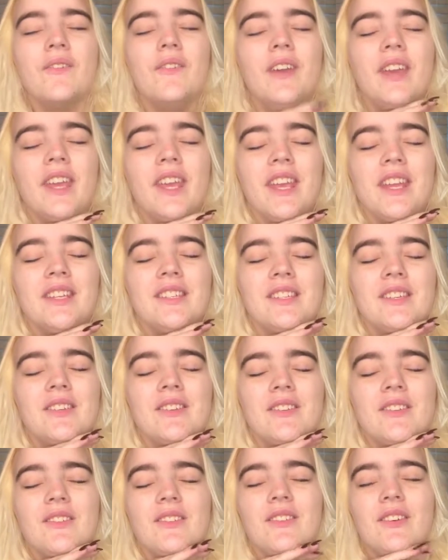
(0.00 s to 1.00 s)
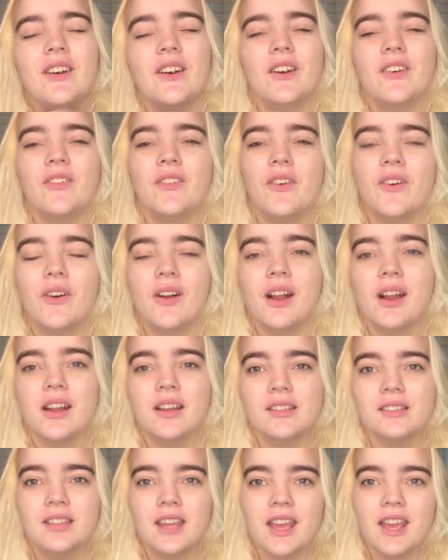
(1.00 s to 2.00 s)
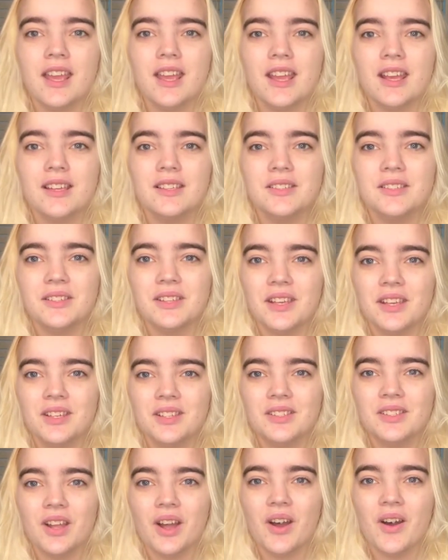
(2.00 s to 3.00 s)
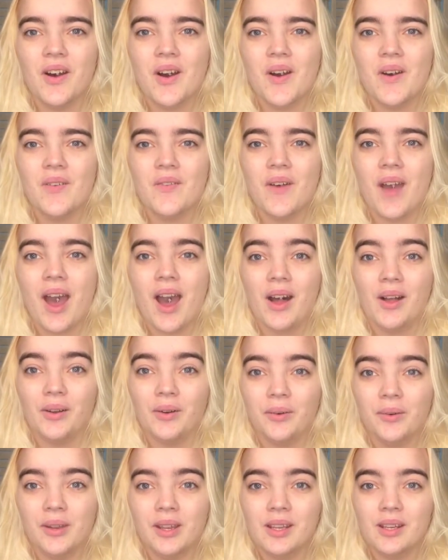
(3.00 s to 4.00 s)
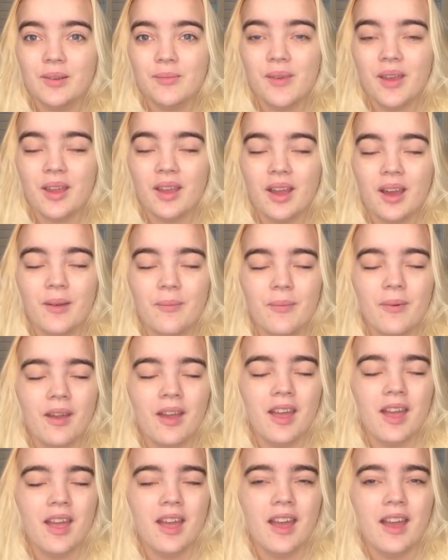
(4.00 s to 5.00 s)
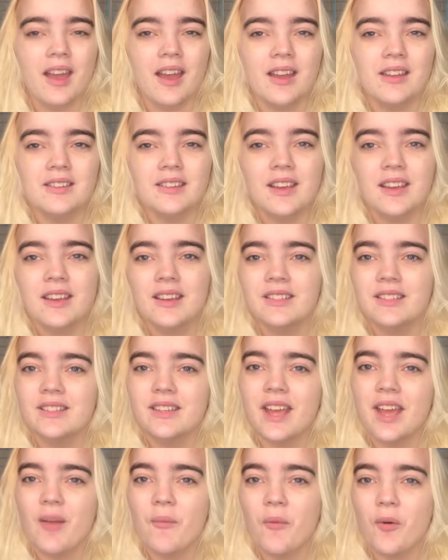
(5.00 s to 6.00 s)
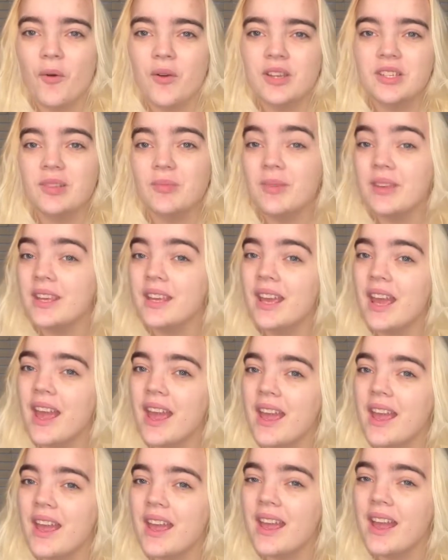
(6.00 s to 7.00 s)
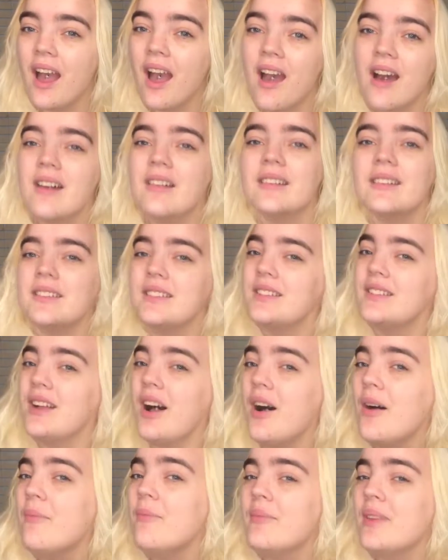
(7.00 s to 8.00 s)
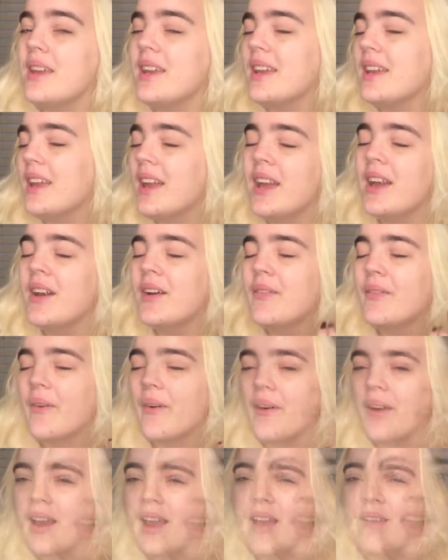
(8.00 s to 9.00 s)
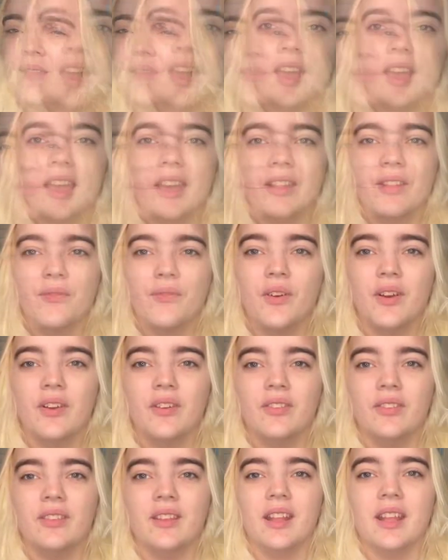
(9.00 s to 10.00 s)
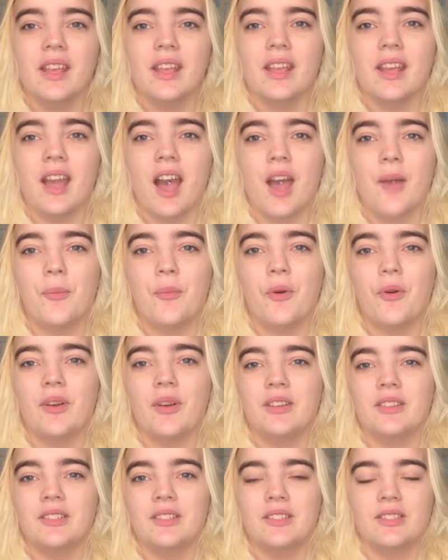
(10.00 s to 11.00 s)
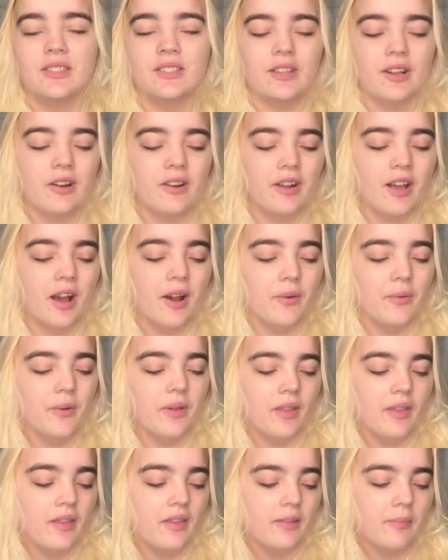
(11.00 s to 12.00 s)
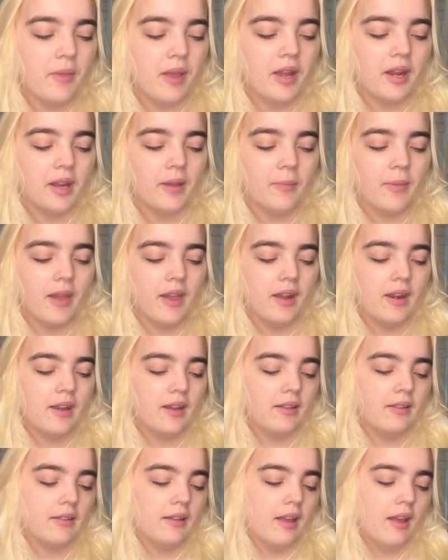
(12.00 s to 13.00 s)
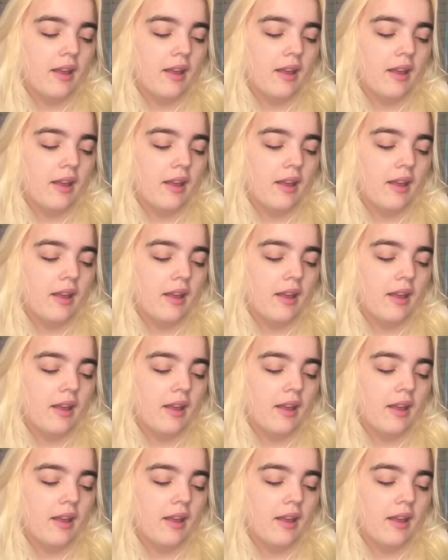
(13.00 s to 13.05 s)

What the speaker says: Vicky Chu for day 6 of Halloween makeup, and today I'm going to be a zombie for everyone. And the first thing I'm going to start out with is Manic Panic's